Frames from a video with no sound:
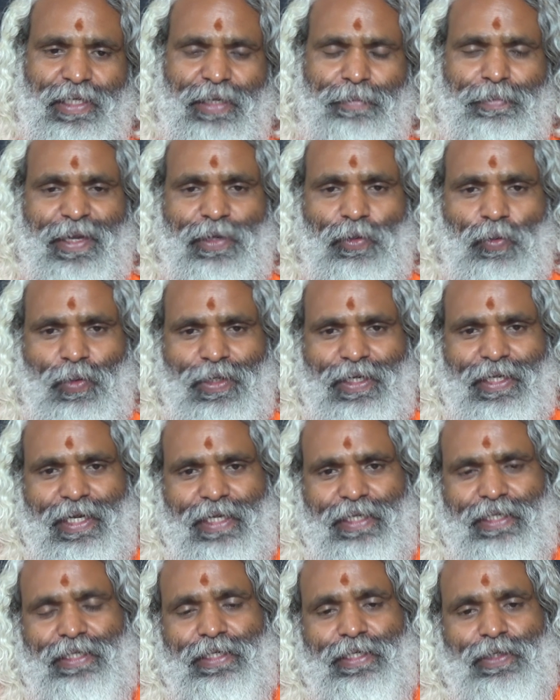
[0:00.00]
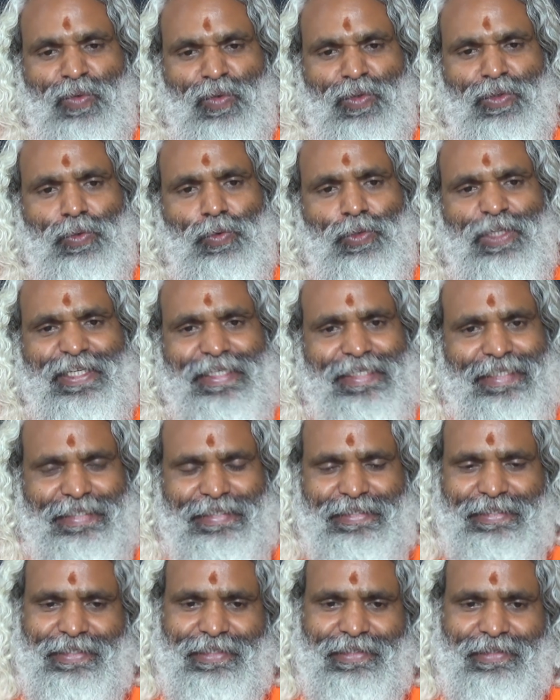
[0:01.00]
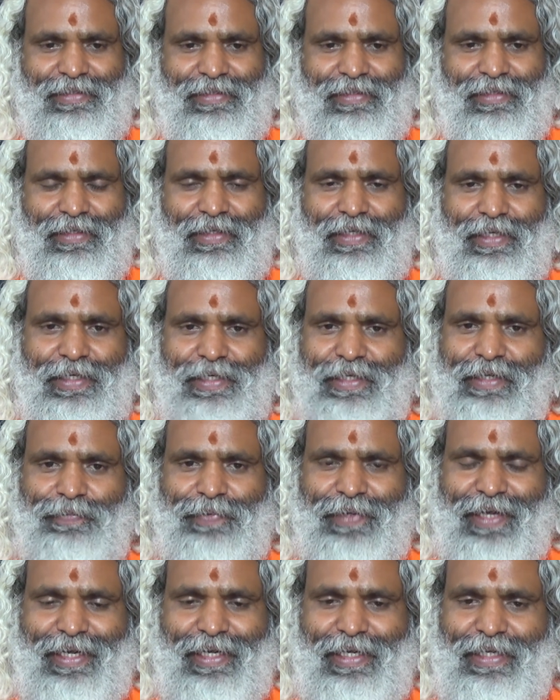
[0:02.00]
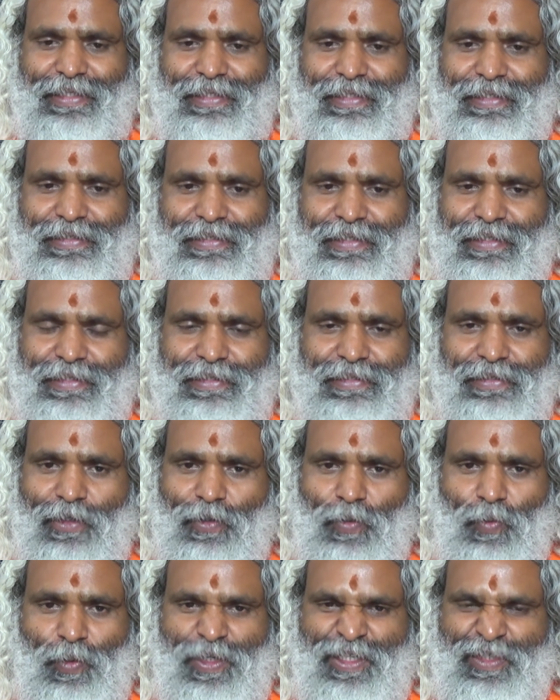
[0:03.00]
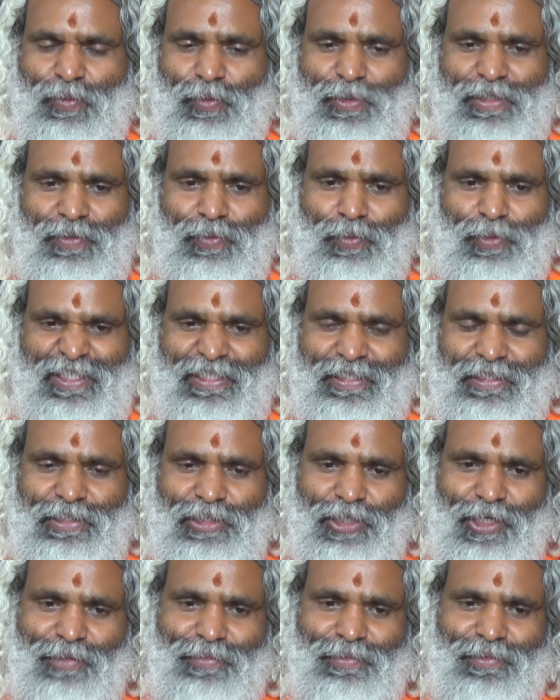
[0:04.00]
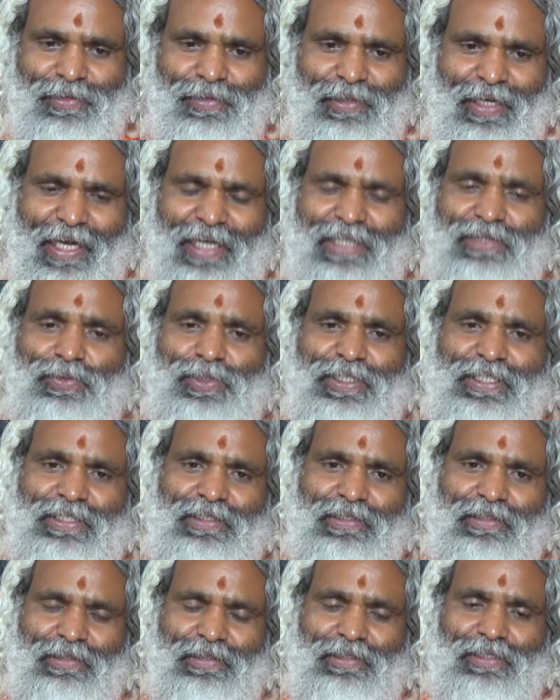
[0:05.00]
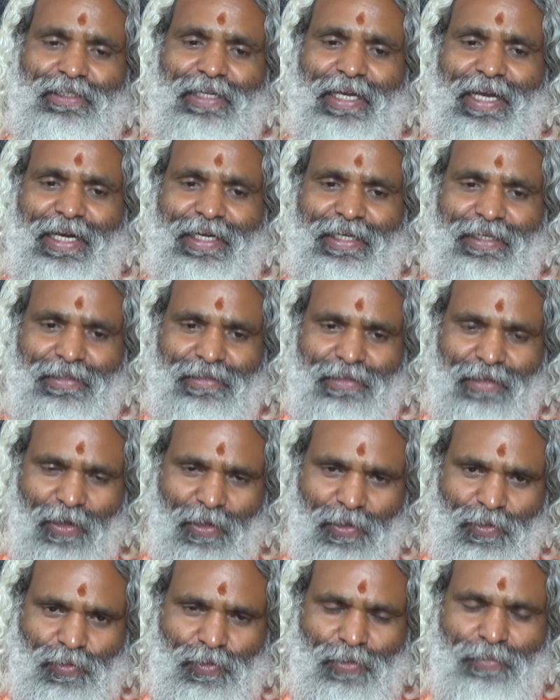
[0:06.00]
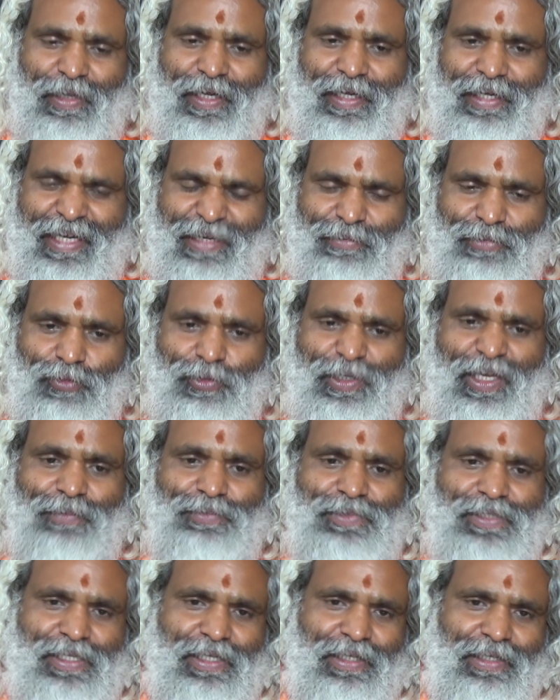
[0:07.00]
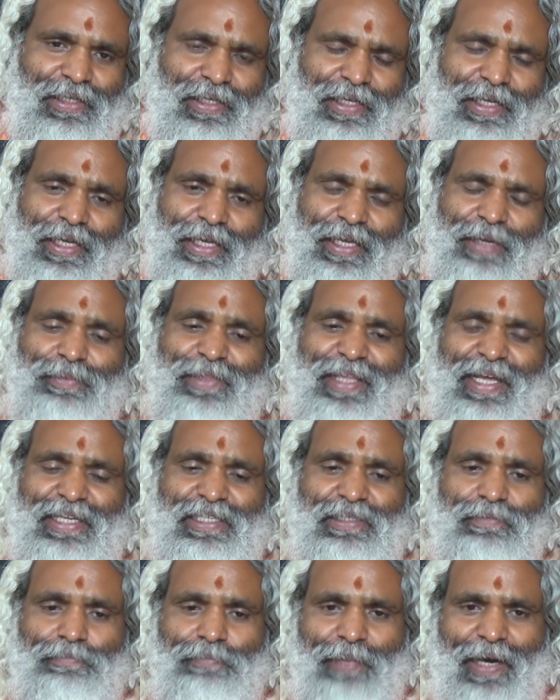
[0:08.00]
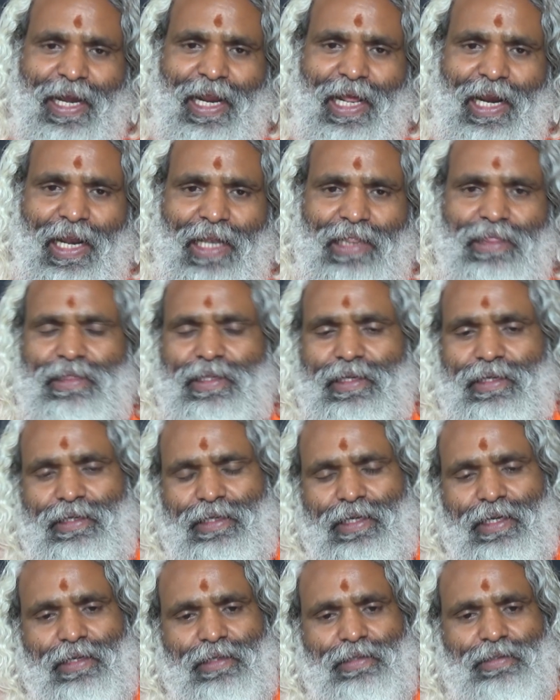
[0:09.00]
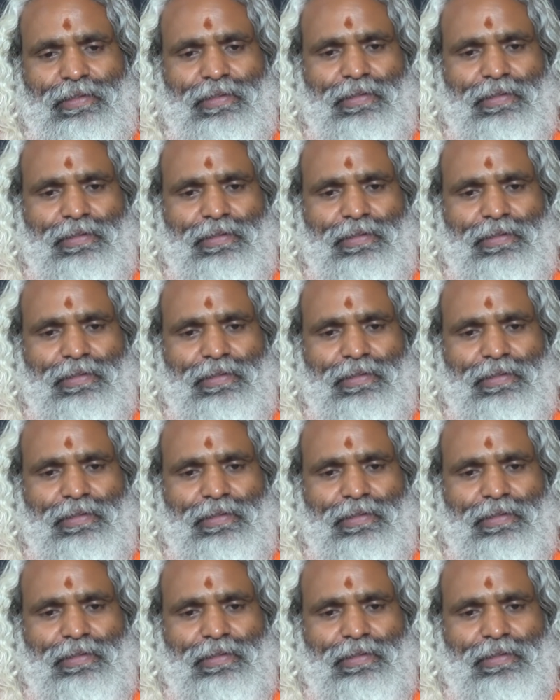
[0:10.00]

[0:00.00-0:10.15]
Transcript: if I don't get tuned to the teaching, definitely teaching is not going to do its job. As we discussed, and also many times we have seen, if there is a parallel thinking,